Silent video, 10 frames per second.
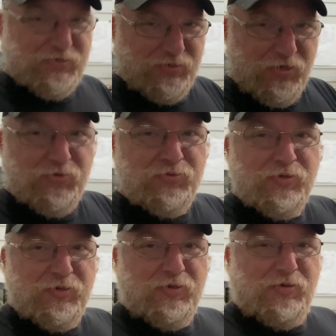and do
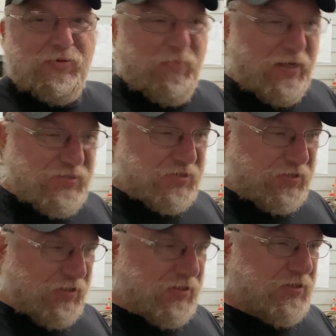
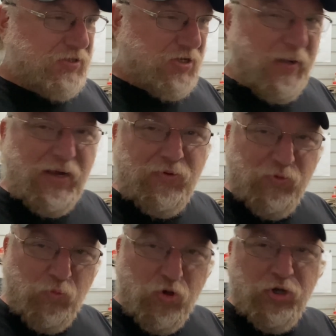basically come out
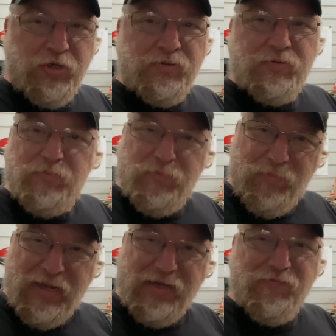with one
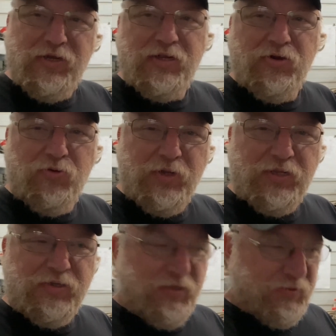main video a
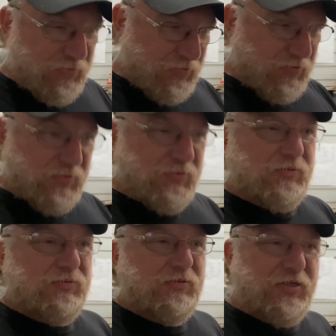week that
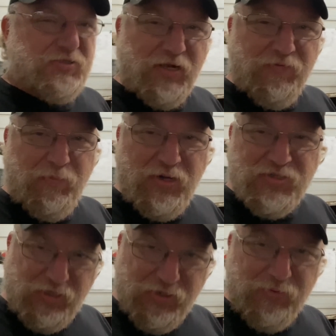instead of a bunch
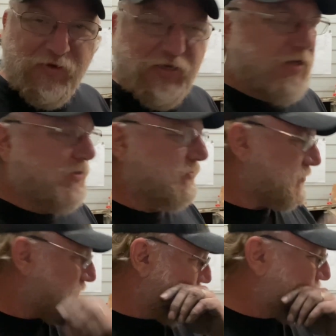of little videos,
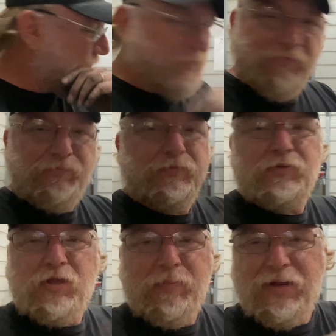
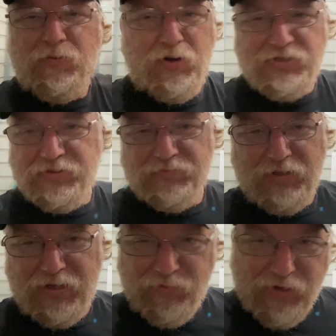go back and watch it.
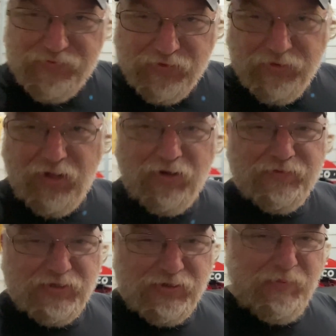I don't want to do it all over
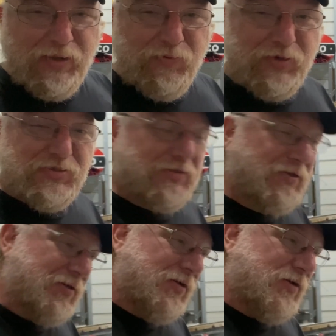again. Go back and watch it.
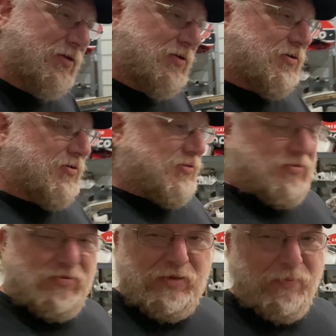
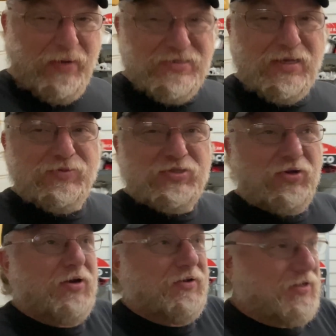That means I'm
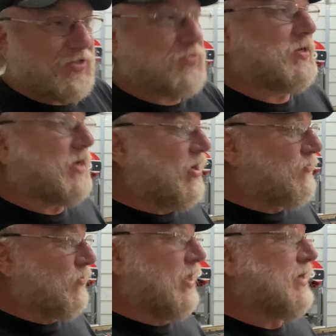starting this week
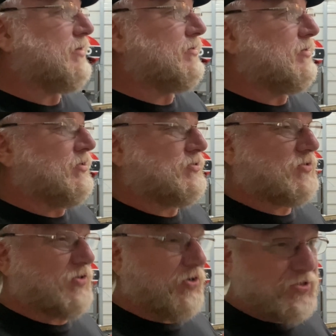off late. It's
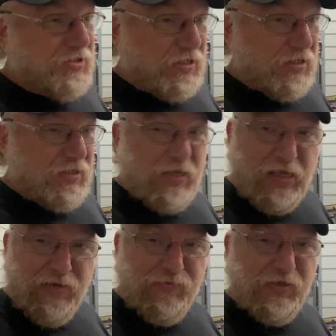Thursday
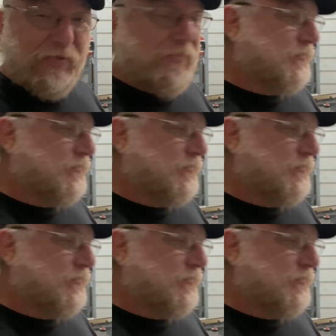evening.